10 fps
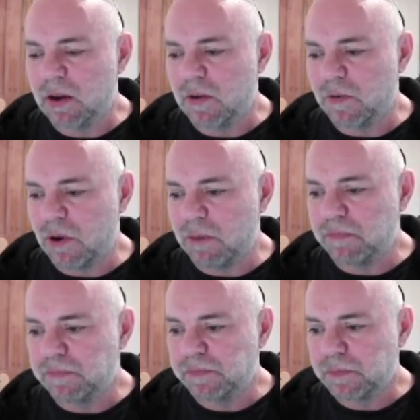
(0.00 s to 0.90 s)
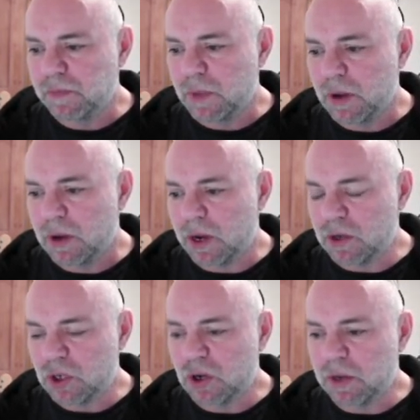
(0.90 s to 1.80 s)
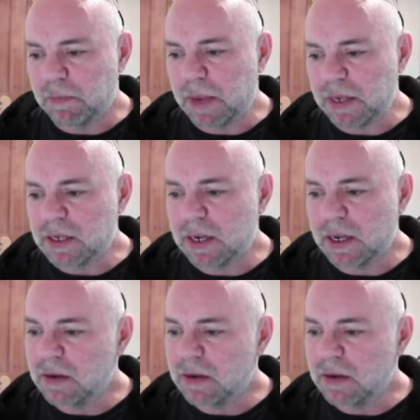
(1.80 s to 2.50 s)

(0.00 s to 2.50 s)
from, solid penciling,